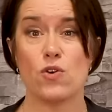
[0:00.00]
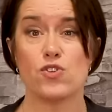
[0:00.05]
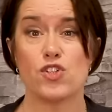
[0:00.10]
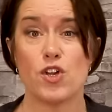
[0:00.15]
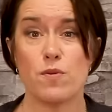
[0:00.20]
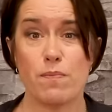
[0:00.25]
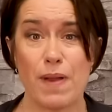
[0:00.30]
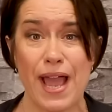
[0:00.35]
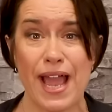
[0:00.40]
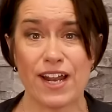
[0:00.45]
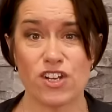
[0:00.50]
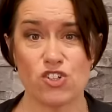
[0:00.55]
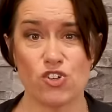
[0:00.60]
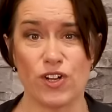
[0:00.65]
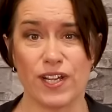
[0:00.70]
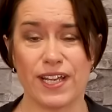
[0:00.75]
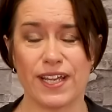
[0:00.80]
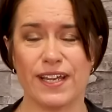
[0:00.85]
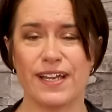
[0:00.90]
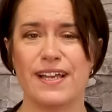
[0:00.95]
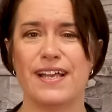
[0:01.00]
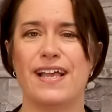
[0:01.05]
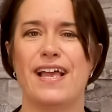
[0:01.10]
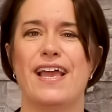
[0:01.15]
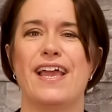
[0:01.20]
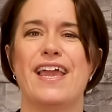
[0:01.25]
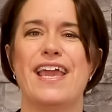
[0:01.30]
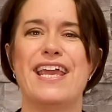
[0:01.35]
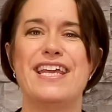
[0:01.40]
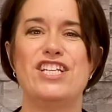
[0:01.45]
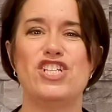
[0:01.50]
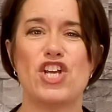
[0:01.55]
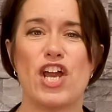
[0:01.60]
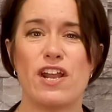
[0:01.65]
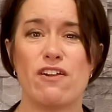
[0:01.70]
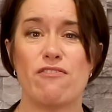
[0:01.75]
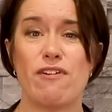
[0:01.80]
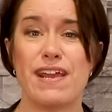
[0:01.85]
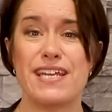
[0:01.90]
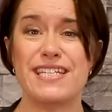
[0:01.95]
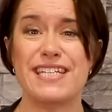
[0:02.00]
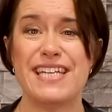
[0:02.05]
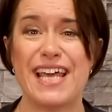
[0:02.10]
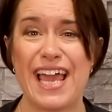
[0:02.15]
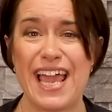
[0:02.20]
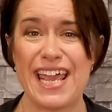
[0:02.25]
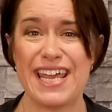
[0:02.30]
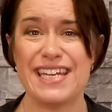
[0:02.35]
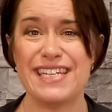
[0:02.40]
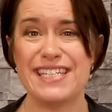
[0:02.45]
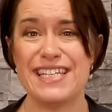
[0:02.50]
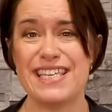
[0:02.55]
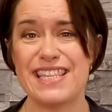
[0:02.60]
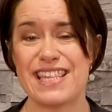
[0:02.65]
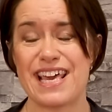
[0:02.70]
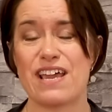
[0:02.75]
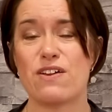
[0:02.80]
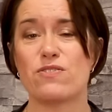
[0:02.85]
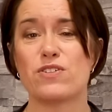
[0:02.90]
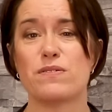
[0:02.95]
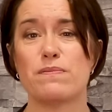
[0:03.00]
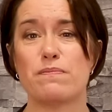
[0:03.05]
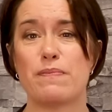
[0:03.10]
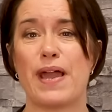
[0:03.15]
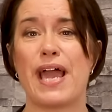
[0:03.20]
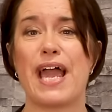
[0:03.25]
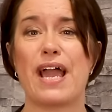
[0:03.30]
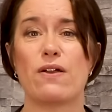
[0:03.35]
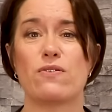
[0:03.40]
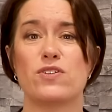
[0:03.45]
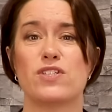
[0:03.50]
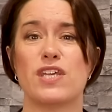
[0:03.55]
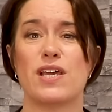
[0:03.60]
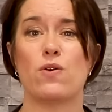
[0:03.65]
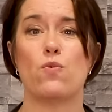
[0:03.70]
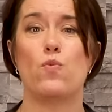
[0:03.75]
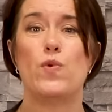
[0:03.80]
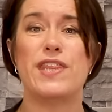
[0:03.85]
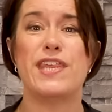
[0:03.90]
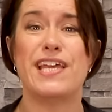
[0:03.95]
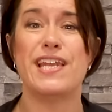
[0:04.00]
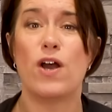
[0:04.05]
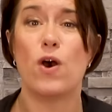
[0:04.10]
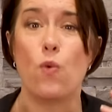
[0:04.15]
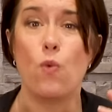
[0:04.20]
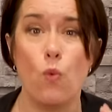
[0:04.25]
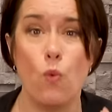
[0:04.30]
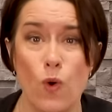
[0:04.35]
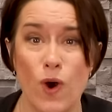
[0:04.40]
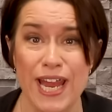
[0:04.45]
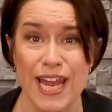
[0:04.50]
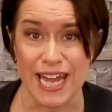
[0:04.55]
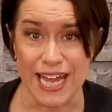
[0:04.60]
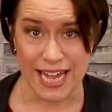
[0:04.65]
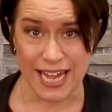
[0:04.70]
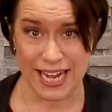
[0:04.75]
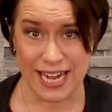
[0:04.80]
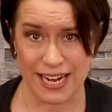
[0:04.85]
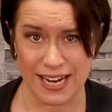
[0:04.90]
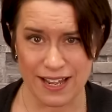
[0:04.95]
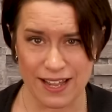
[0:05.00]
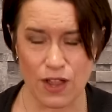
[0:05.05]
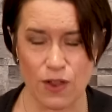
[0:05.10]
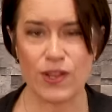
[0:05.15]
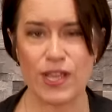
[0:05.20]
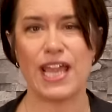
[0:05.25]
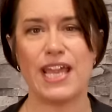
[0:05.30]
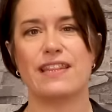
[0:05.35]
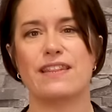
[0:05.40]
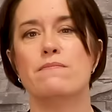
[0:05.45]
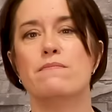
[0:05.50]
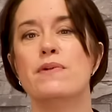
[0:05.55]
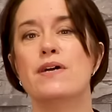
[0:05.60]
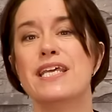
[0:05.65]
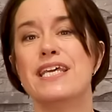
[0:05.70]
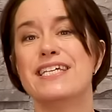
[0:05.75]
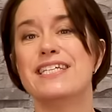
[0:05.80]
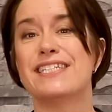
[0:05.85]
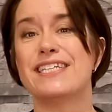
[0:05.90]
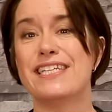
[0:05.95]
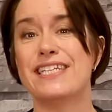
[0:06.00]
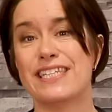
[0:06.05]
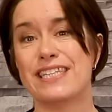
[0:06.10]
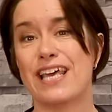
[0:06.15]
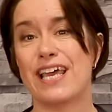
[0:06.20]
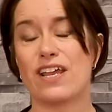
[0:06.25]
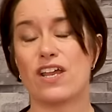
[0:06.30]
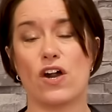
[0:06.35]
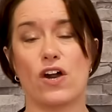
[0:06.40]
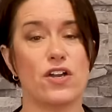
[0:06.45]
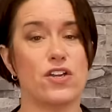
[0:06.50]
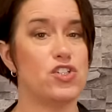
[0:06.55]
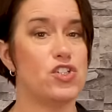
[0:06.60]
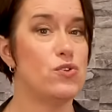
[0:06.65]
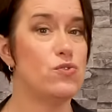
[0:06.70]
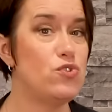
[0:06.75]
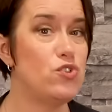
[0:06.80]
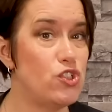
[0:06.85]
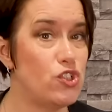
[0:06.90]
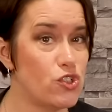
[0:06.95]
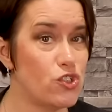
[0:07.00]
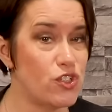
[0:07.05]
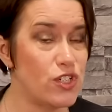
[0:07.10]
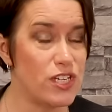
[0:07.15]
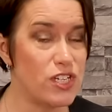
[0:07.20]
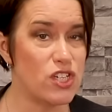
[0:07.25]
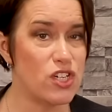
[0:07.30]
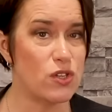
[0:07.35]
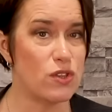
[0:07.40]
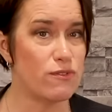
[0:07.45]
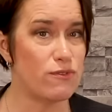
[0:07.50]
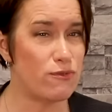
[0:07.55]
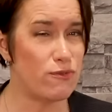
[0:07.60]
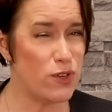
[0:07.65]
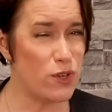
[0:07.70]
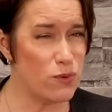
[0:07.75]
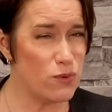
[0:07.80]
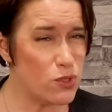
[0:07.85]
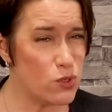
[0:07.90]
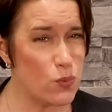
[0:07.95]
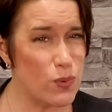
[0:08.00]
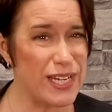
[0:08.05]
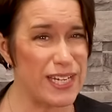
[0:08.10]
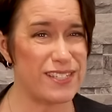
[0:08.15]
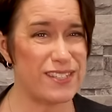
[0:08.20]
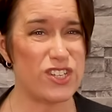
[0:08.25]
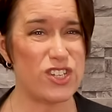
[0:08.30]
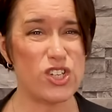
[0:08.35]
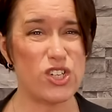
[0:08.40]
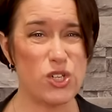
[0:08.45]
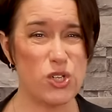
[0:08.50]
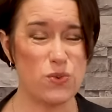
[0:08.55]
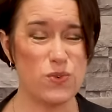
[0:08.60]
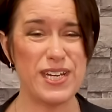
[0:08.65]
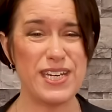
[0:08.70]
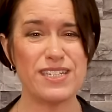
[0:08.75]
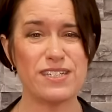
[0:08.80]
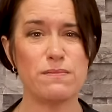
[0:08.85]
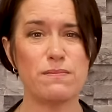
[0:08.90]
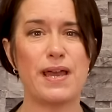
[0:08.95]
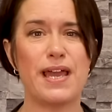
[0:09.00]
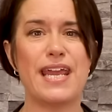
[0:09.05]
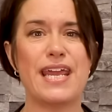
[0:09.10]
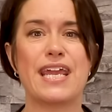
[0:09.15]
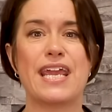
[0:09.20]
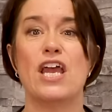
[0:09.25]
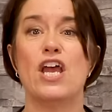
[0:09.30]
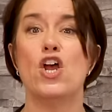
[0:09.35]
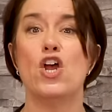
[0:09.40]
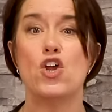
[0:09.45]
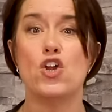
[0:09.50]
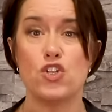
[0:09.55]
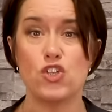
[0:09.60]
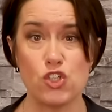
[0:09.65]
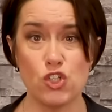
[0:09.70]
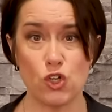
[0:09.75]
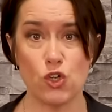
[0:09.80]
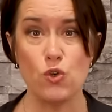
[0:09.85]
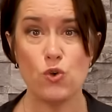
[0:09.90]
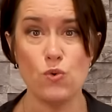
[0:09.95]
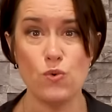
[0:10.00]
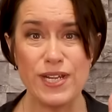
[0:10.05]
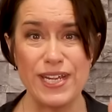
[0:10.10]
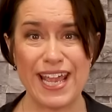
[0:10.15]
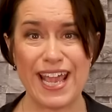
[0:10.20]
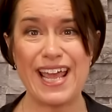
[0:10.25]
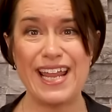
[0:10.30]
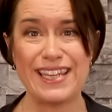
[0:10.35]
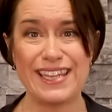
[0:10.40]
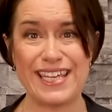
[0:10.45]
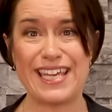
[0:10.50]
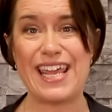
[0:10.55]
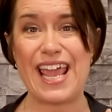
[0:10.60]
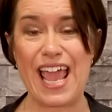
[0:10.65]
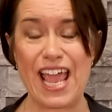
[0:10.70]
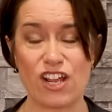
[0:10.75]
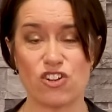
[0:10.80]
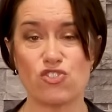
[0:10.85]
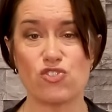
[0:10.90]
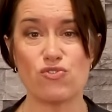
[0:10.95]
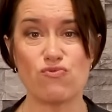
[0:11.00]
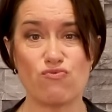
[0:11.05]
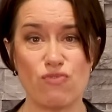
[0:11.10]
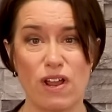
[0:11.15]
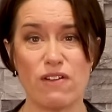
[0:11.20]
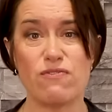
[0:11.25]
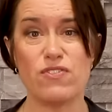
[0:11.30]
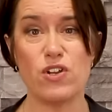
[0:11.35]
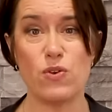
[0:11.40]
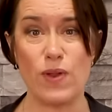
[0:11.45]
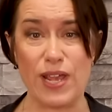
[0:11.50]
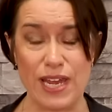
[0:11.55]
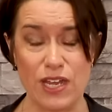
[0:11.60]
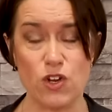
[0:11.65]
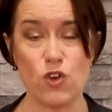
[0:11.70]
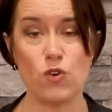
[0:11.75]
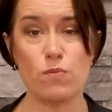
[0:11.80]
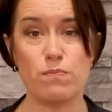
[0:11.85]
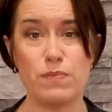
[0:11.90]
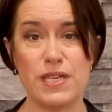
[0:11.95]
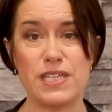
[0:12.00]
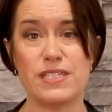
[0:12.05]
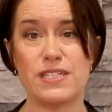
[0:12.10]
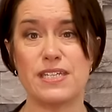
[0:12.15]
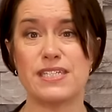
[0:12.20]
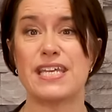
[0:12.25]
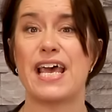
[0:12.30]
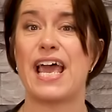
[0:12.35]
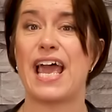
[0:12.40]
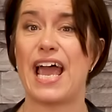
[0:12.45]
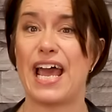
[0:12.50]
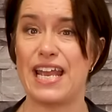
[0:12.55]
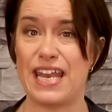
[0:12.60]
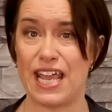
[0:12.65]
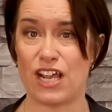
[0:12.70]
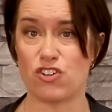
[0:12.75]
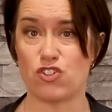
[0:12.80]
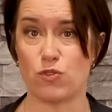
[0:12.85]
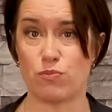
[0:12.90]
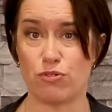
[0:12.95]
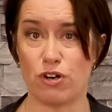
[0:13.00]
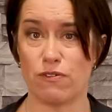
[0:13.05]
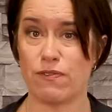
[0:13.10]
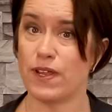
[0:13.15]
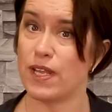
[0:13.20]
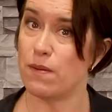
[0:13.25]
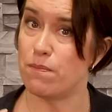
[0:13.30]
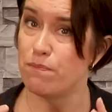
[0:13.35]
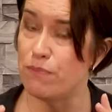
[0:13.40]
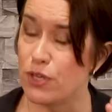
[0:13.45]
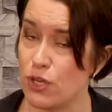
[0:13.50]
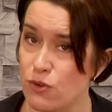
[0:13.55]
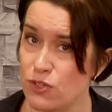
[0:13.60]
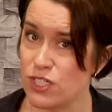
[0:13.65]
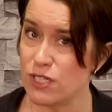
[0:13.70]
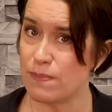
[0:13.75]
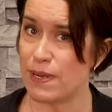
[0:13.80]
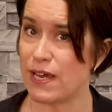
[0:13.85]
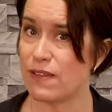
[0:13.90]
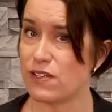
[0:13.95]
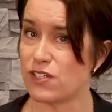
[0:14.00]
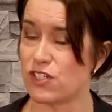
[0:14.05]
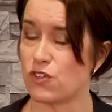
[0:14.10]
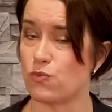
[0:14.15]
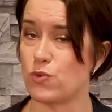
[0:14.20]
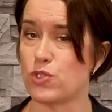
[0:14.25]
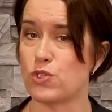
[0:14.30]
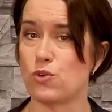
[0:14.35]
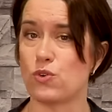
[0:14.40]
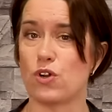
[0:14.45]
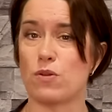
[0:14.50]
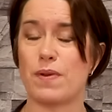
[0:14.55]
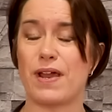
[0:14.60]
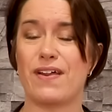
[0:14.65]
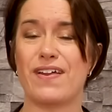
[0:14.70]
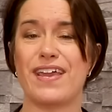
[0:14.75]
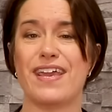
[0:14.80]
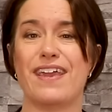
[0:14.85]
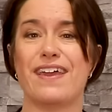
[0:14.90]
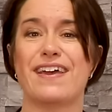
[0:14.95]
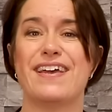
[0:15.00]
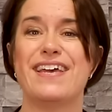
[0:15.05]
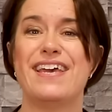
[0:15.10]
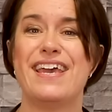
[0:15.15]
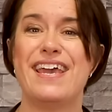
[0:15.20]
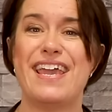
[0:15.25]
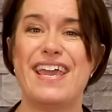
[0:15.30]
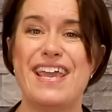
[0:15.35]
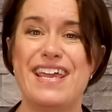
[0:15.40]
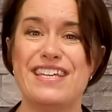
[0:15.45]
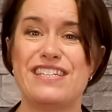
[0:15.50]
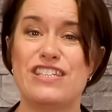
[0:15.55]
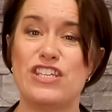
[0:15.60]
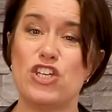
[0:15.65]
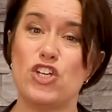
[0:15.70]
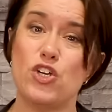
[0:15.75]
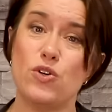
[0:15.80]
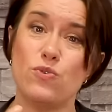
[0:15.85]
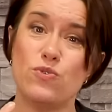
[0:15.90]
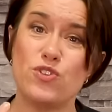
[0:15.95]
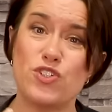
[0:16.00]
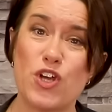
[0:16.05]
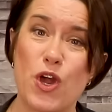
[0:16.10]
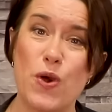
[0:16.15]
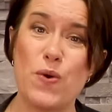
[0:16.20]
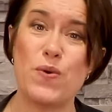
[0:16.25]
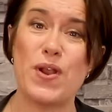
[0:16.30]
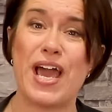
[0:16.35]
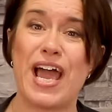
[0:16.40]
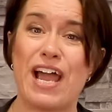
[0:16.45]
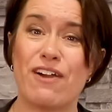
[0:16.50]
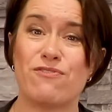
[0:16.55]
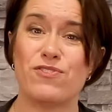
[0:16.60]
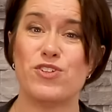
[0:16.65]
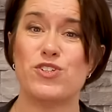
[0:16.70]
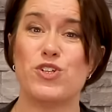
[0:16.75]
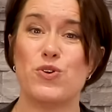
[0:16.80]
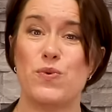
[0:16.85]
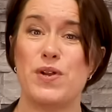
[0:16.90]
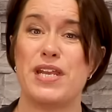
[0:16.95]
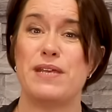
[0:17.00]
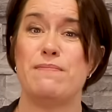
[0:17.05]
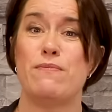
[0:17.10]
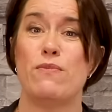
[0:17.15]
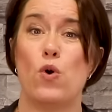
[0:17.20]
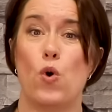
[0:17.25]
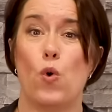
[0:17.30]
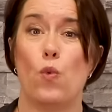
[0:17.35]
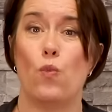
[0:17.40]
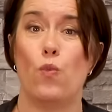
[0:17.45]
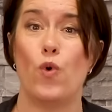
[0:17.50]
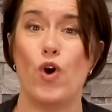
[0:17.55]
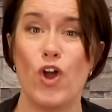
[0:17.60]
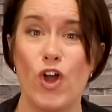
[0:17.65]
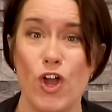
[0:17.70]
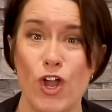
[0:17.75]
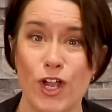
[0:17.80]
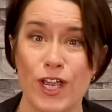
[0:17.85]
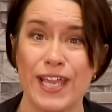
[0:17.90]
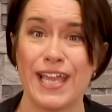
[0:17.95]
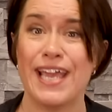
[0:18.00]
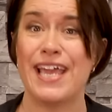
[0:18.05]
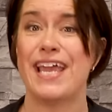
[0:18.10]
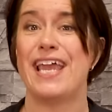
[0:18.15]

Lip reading: also Patrick, he generated £80,000 within a week. Okay, the money is sitting there, guys. You just need to know the few tweaks that you need to make to get the extra revenue in your business and the extra profit. And the beauty about the stuff we're talking about here is that you don't have to do any more work.